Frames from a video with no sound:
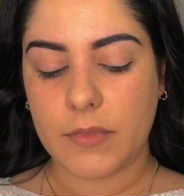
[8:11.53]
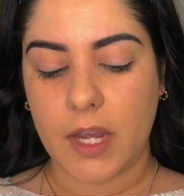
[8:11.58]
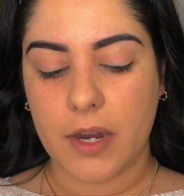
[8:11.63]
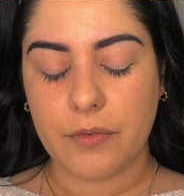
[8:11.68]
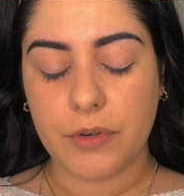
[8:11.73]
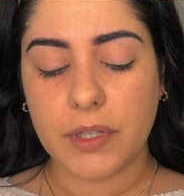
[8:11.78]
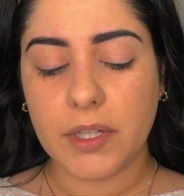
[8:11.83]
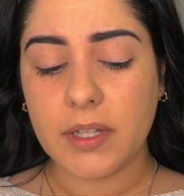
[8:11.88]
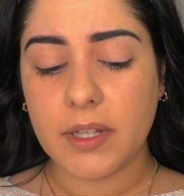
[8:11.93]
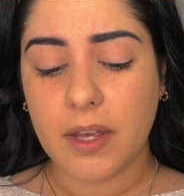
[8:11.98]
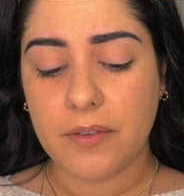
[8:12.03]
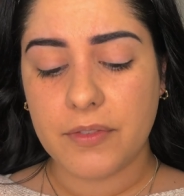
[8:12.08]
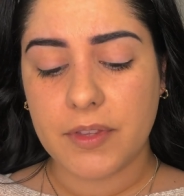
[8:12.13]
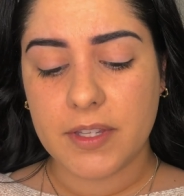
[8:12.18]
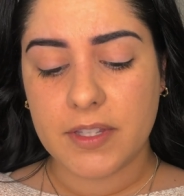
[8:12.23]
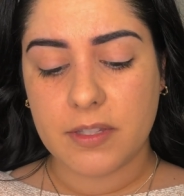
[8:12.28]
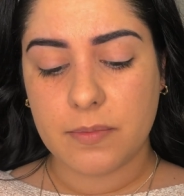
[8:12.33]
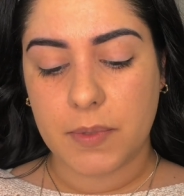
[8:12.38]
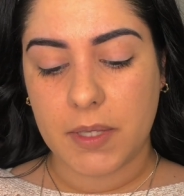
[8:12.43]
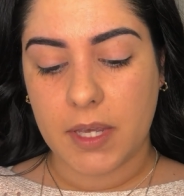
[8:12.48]
I really love
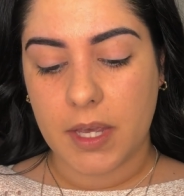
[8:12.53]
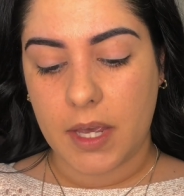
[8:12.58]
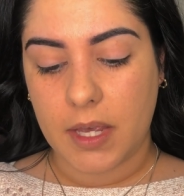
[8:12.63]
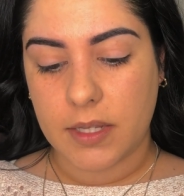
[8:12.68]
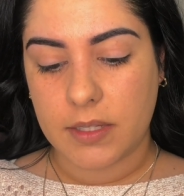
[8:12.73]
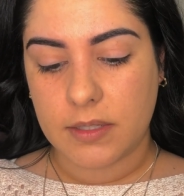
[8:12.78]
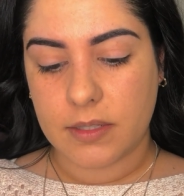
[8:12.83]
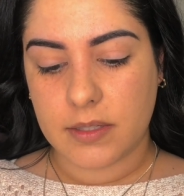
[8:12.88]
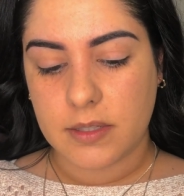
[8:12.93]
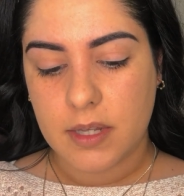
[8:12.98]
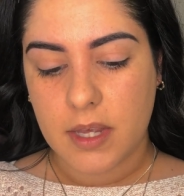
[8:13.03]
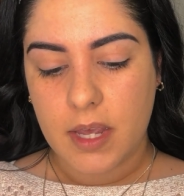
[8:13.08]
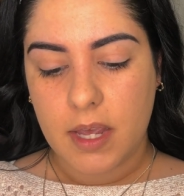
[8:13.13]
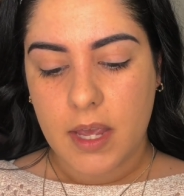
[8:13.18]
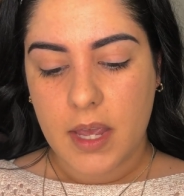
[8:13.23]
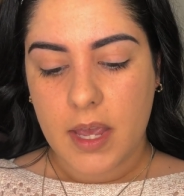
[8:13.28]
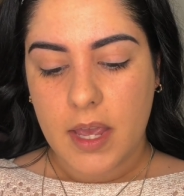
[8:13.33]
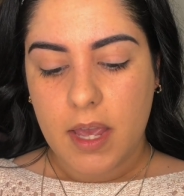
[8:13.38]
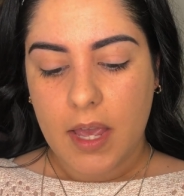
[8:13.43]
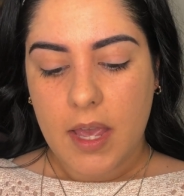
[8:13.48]
this because
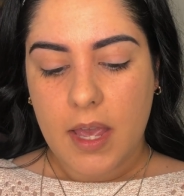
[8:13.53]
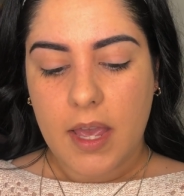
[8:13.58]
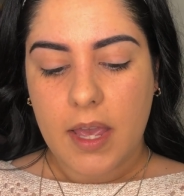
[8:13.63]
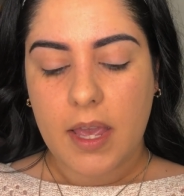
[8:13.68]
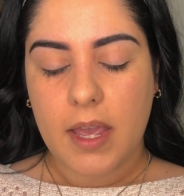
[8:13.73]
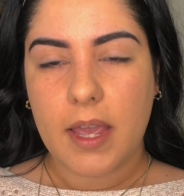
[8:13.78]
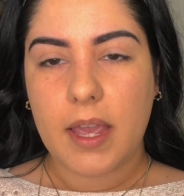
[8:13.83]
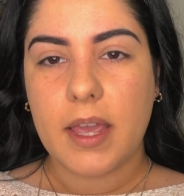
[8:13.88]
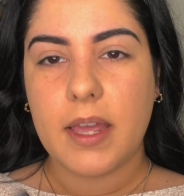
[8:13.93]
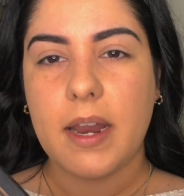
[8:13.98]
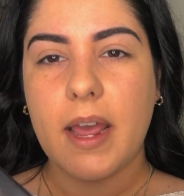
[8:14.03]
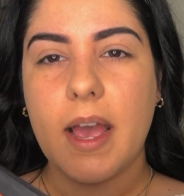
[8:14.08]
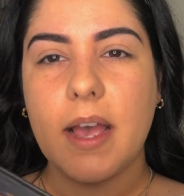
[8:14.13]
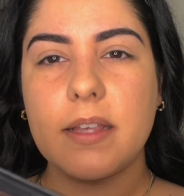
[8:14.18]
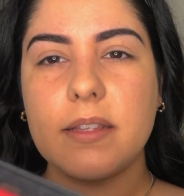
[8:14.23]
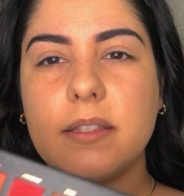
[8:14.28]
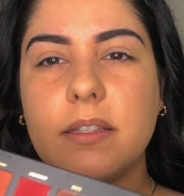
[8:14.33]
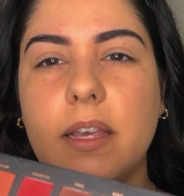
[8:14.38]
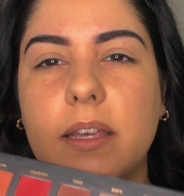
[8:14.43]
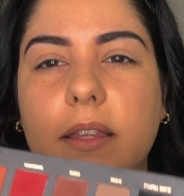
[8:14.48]
it
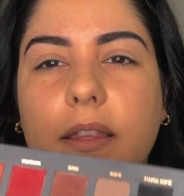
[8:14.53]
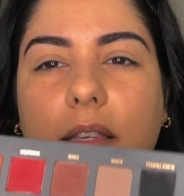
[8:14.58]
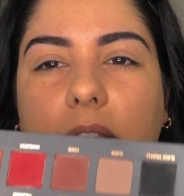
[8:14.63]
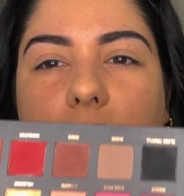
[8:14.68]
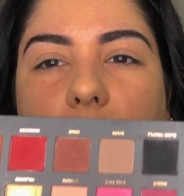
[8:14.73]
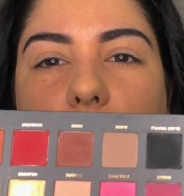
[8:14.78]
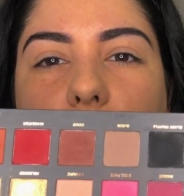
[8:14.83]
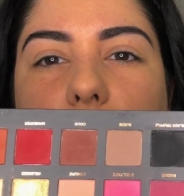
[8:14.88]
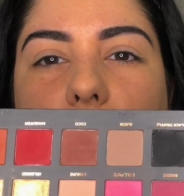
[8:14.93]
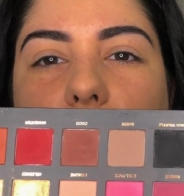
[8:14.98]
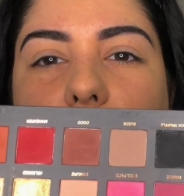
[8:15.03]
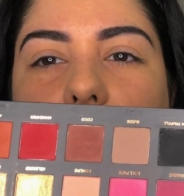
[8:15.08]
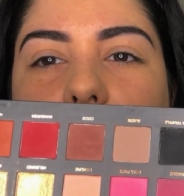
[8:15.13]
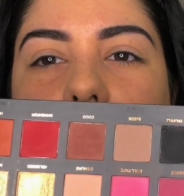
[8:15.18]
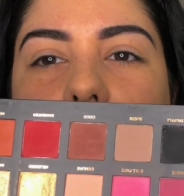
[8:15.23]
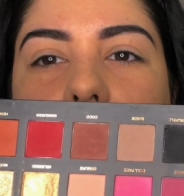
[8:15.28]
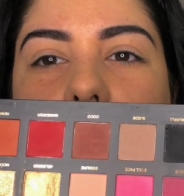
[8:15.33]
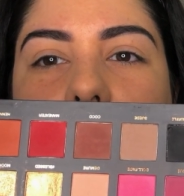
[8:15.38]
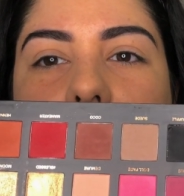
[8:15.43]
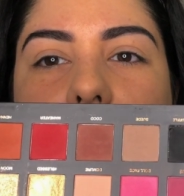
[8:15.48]
has like these
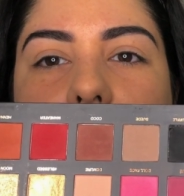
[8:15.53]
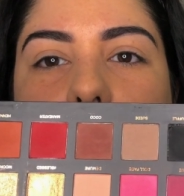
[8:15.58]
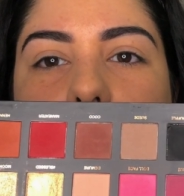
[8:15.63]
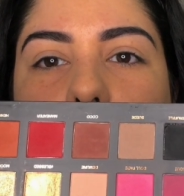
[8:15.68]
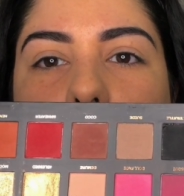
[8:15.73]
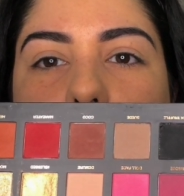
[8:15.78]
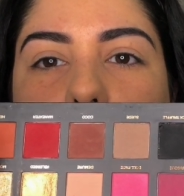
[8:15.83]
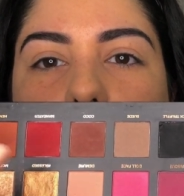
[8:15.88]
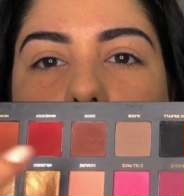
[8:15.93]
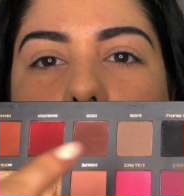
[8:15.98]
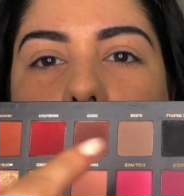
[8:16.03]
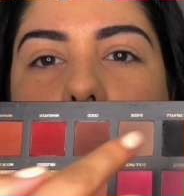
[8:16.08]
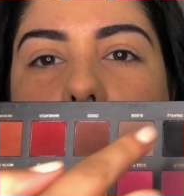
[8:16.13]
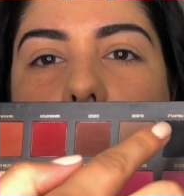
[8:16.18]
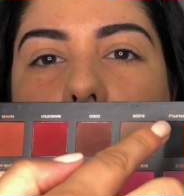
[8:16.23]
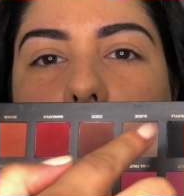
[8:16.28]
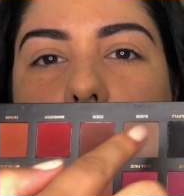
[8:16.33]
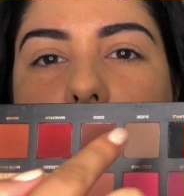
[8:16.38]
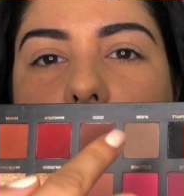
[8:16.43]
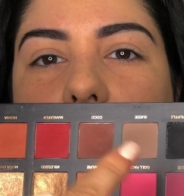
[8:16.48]
really nice
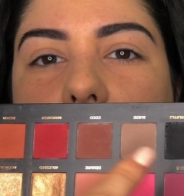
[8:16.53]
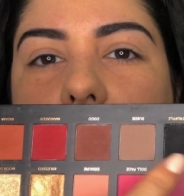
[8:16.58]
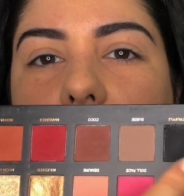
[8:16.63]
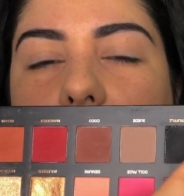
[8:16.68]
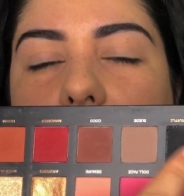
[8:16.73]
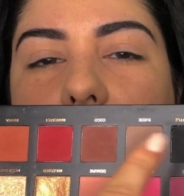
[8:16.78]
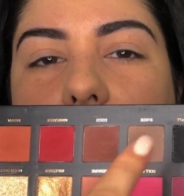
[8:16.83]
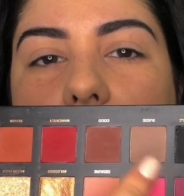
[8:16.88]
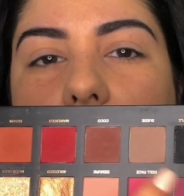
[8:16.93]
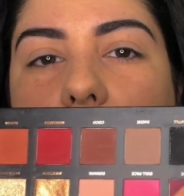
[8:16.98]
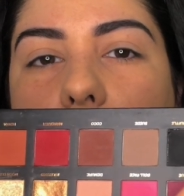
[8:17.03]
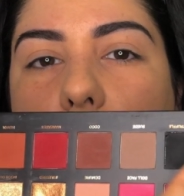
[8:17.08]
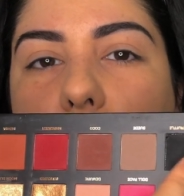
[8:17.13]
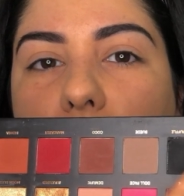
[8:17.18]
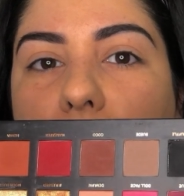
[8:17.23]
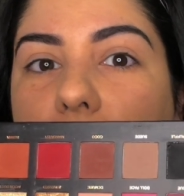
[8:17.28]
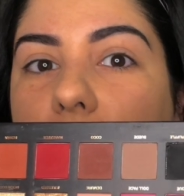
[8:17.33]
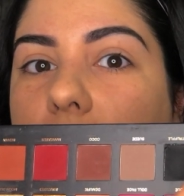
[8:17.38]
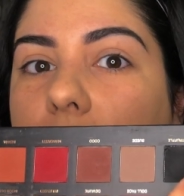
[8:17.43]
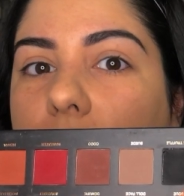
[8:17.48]
browns and then a
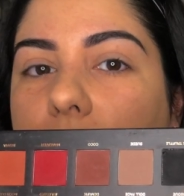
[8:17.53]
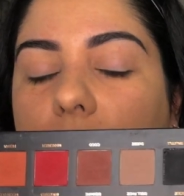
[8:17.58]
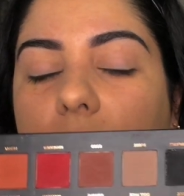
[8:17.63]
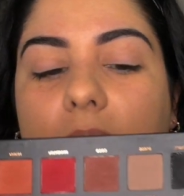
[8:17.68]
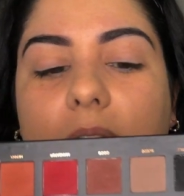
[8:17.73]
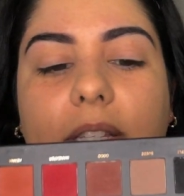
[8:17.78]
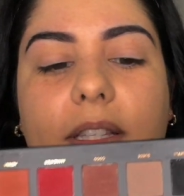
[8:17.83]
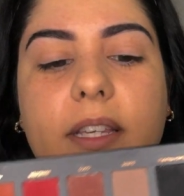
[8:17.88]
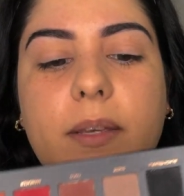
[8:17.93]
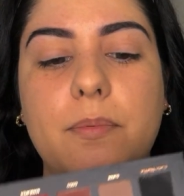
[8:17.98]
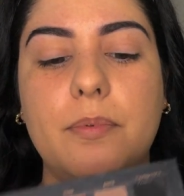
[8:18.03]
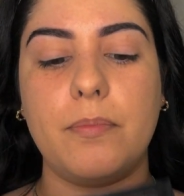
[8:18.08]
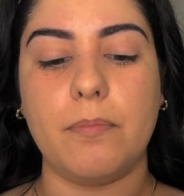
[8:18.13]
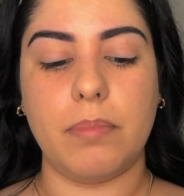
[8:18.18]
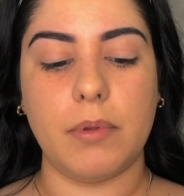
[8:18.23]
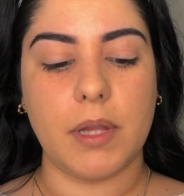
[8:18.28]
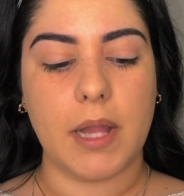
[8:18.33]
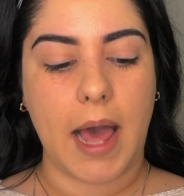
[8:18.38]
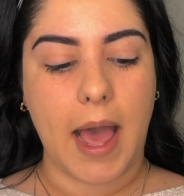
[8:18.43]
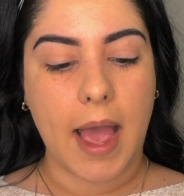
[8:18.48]
really, really deep
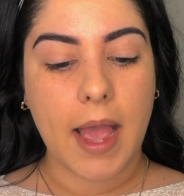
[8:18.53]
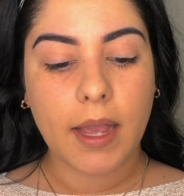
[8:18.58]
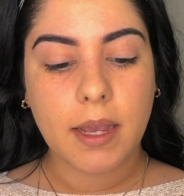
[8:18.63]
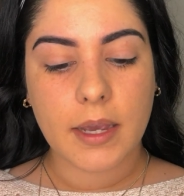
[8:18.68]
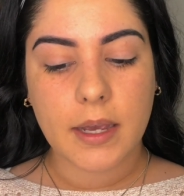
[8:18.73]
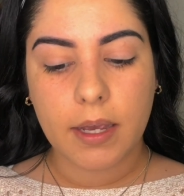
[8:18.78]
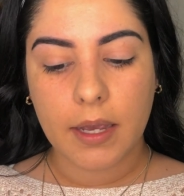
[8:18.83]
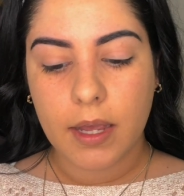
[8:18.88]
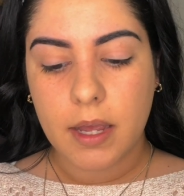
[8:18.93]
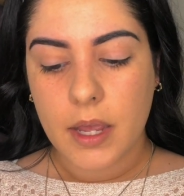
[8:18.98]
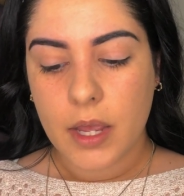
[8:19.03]
black.